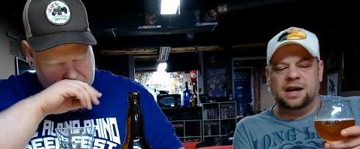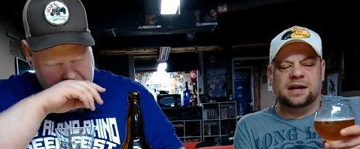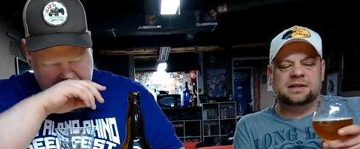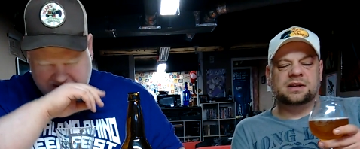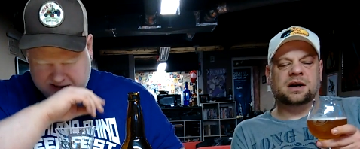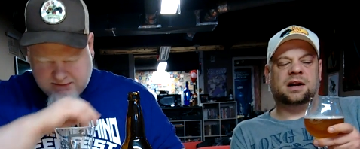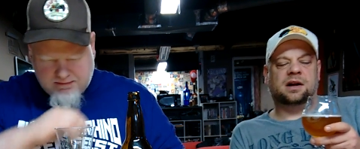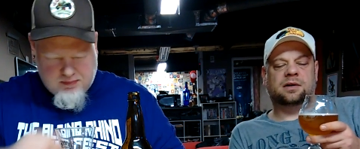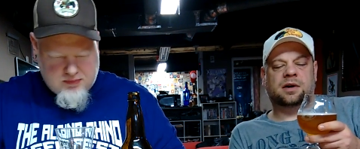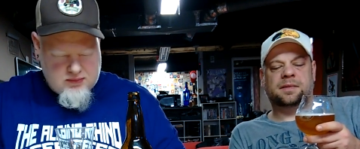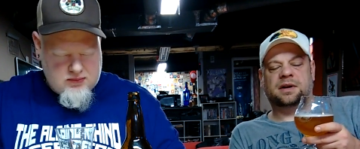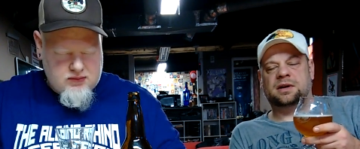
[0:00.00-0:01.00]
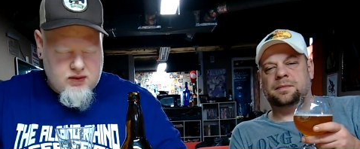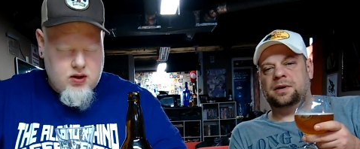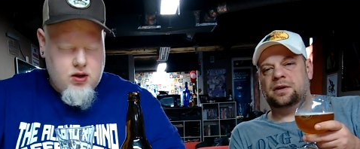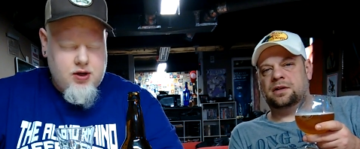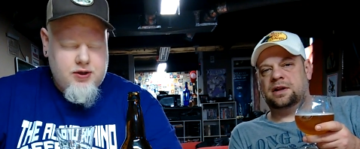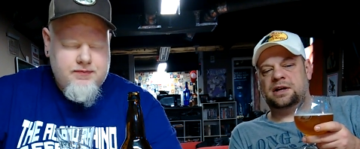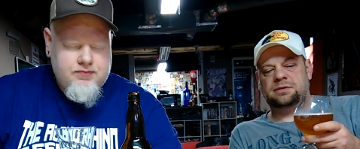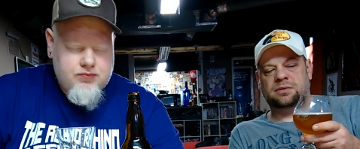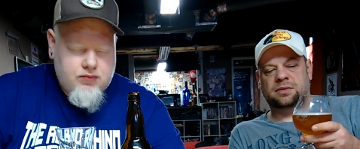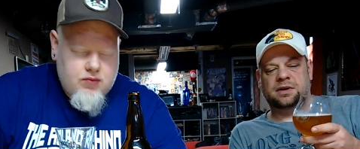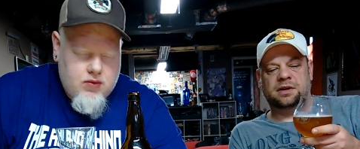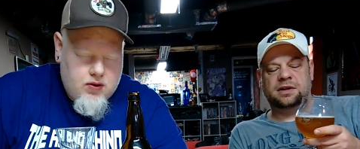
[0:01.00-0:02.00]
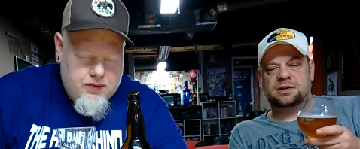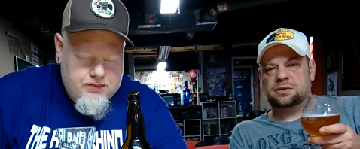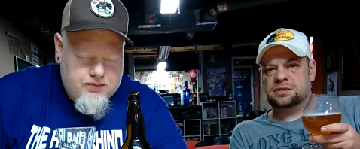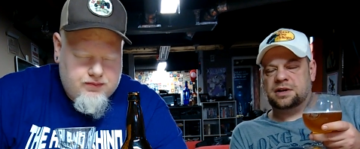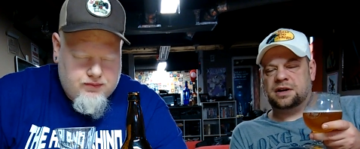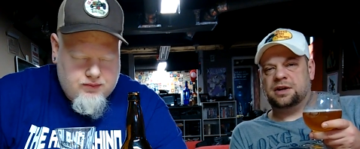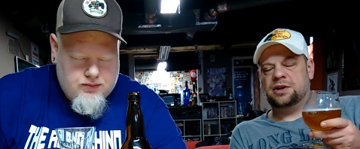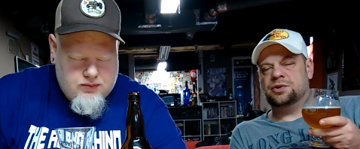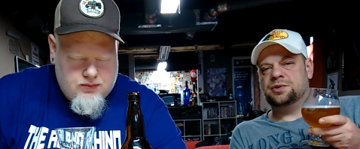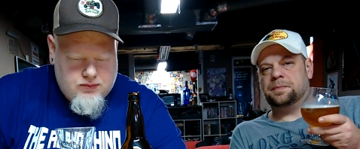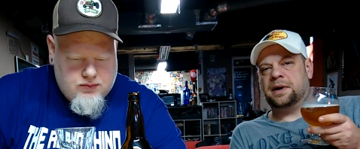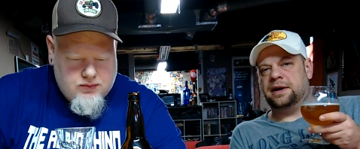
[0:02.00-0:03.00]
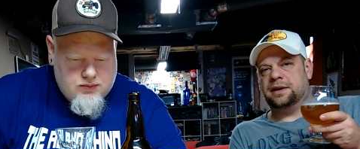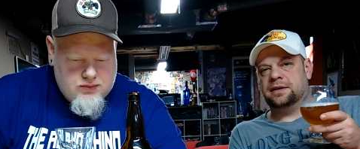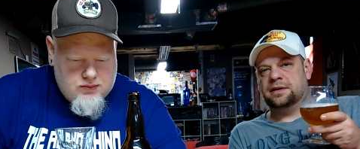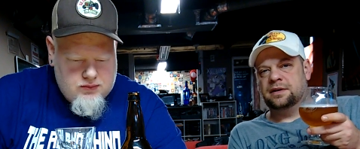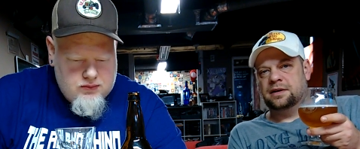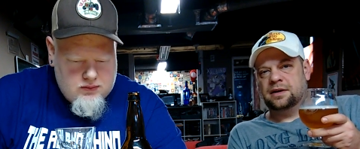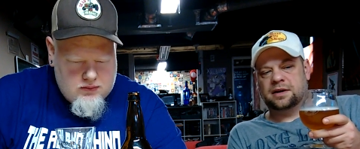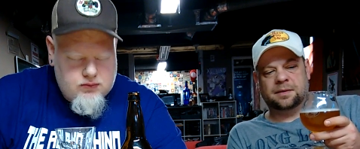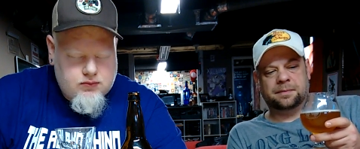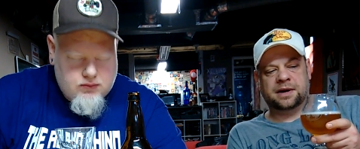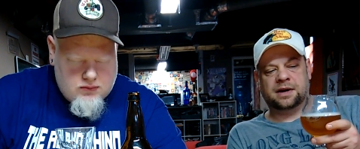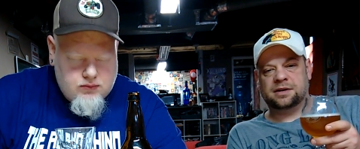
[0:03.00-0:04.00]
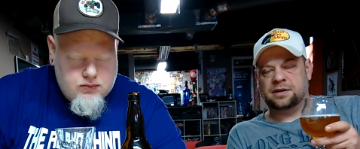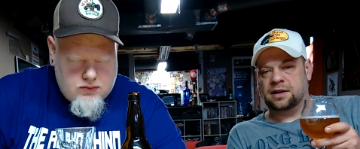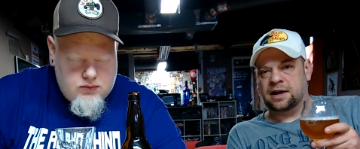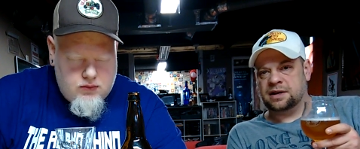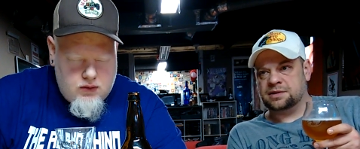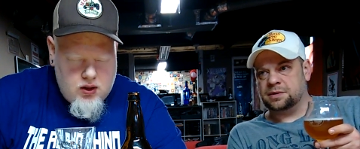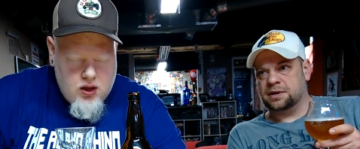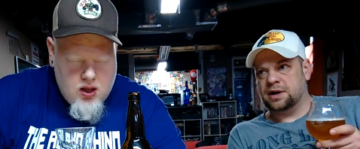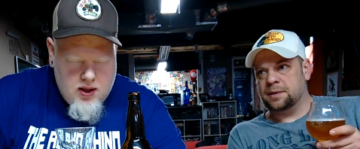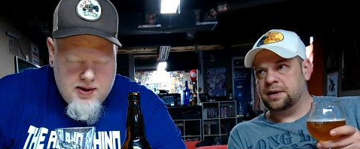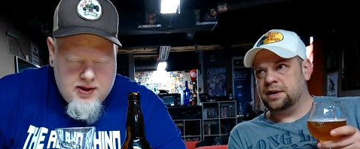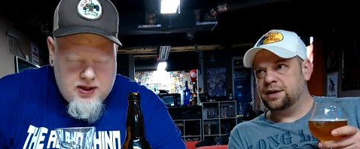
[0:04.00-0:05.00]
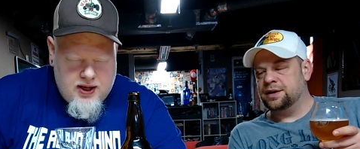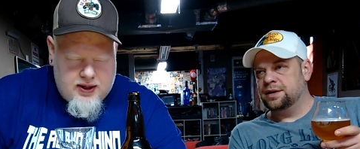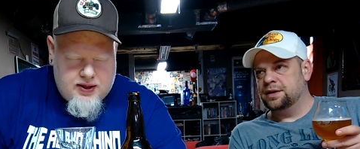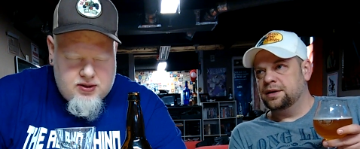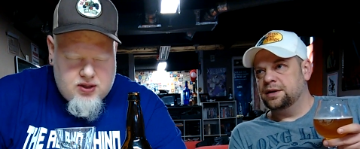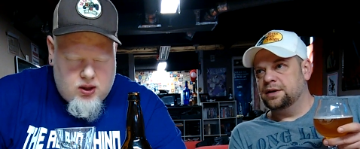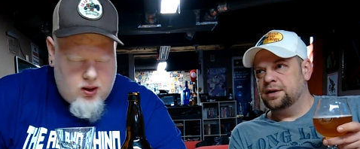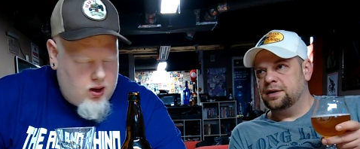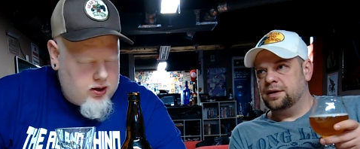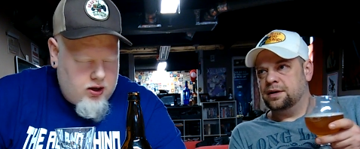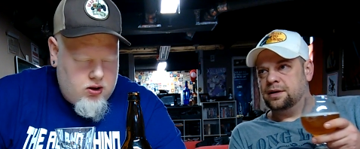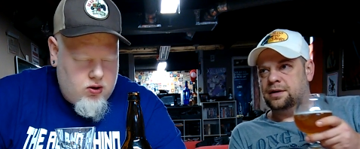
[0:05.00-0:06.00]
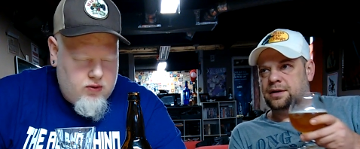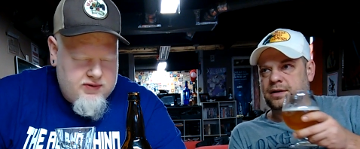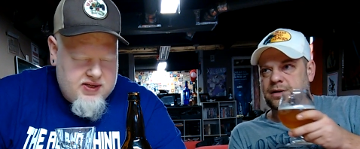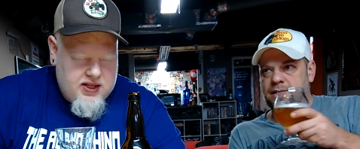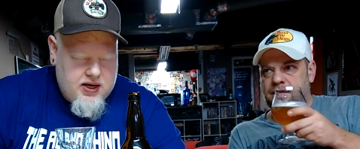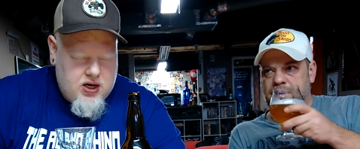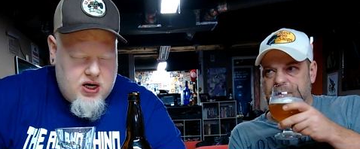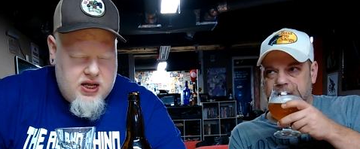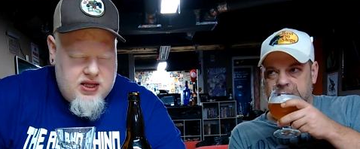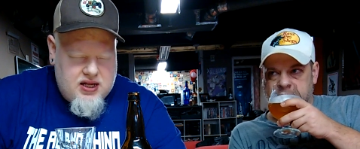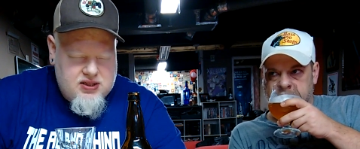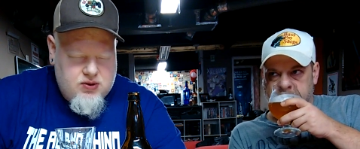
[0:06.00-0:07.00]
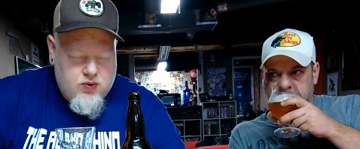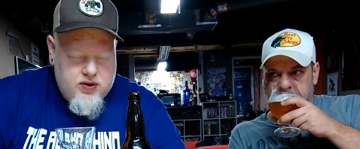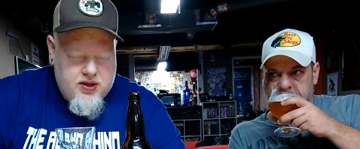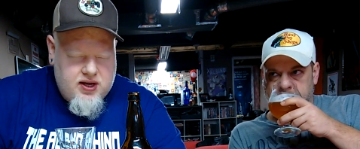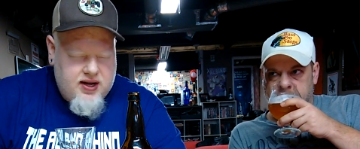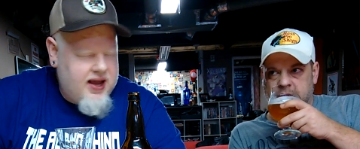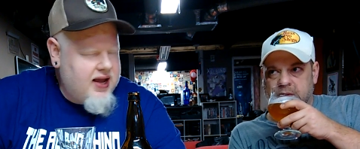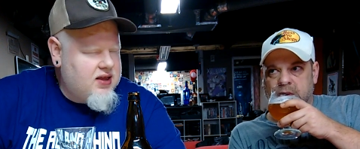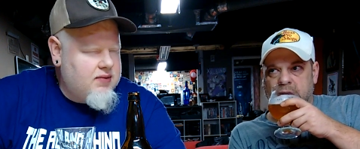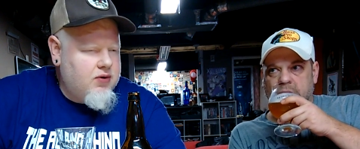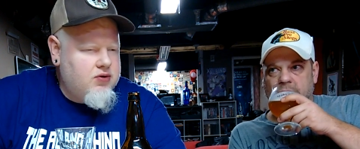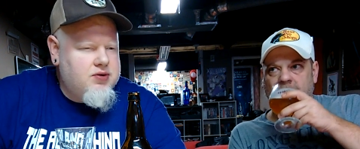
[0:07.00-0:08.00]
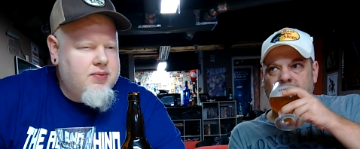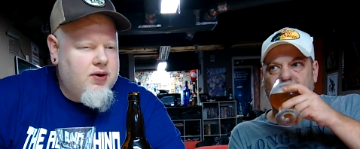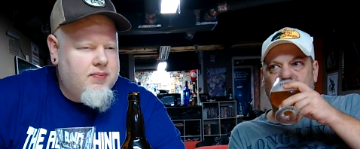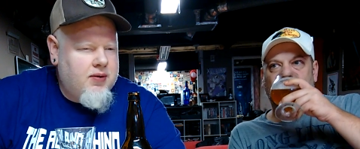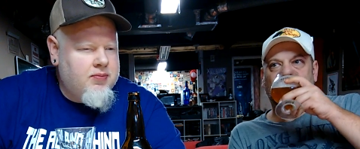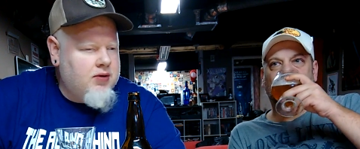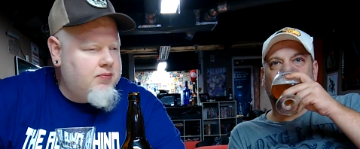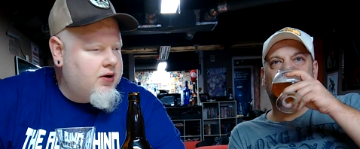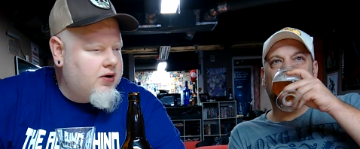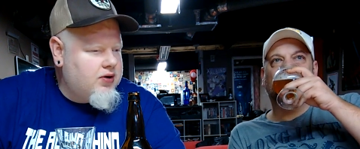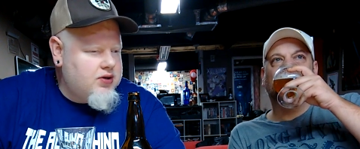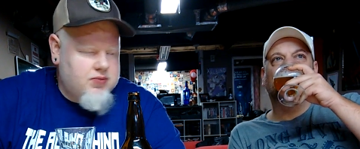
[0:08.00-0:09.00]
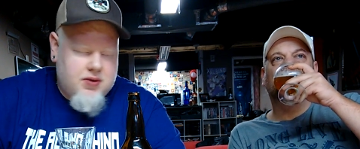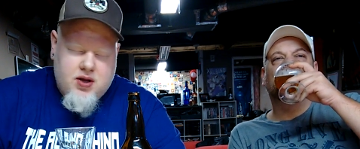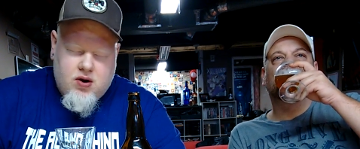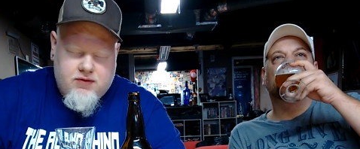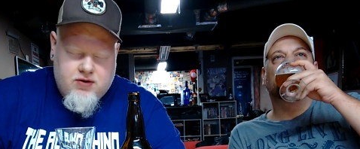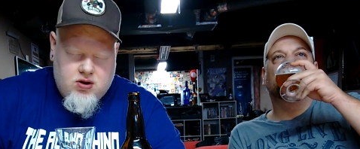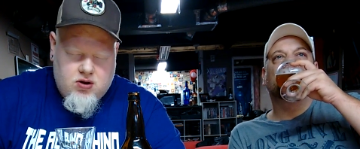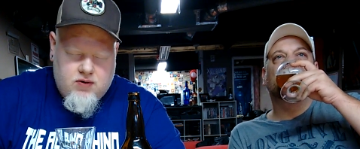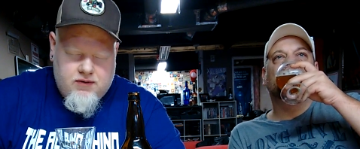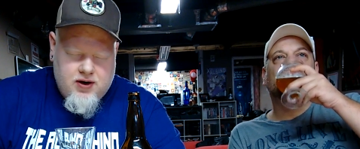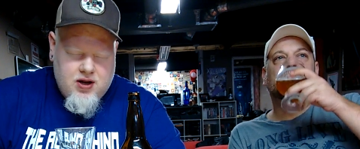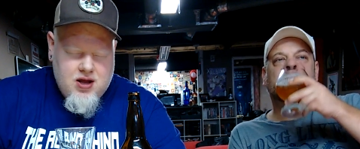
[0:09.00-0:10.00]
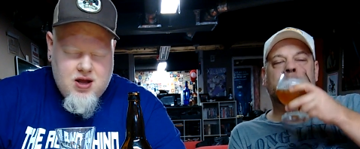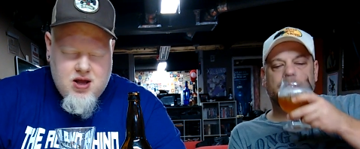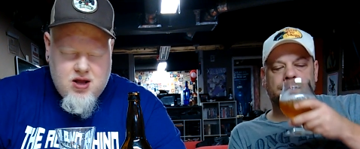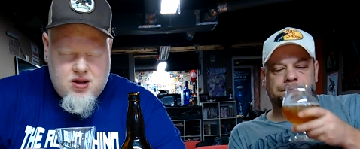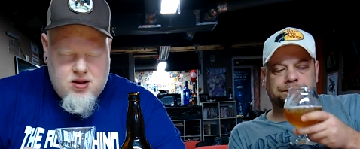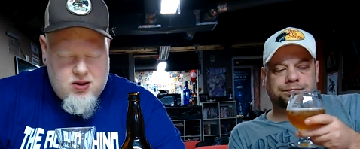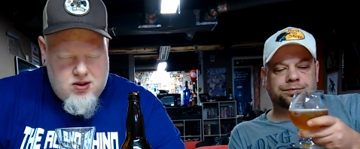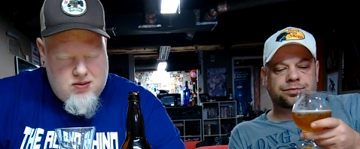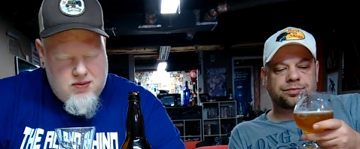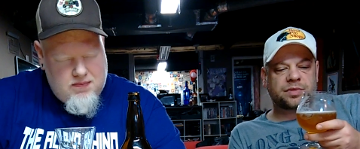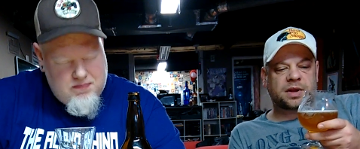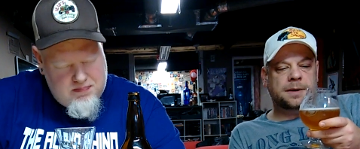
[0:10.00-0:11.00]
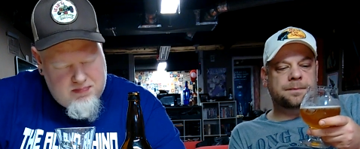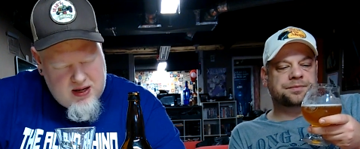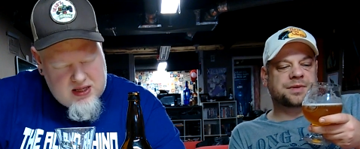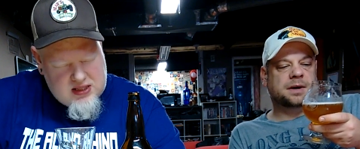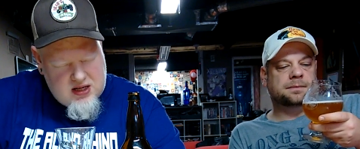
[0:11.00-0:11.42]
Speaker 1: It's got. Well, I mean, compared to the last one we did, this one's got a huge bite compared to the last one. I mean, yeah, there's
Speaker 2: a lot of cloves in there, and that's the one thing I hate the most about a pumpkin beer is when they overclove it. A bit of